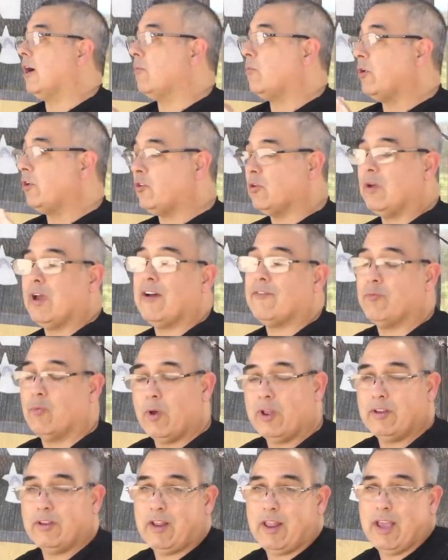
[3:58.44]
we do have
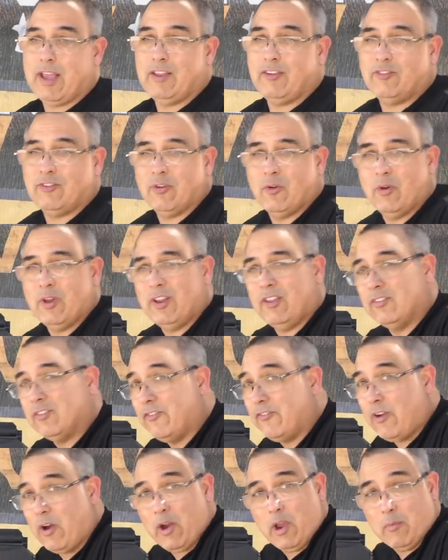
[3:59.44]
wind today, so it is a
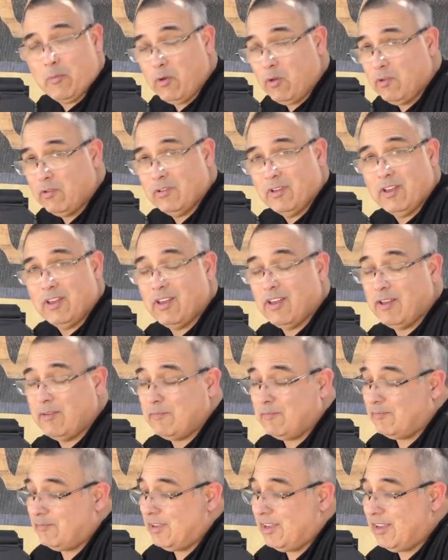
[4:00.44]
variable.
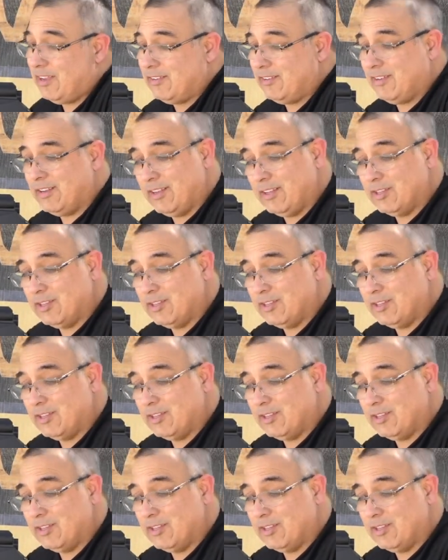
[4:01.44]
It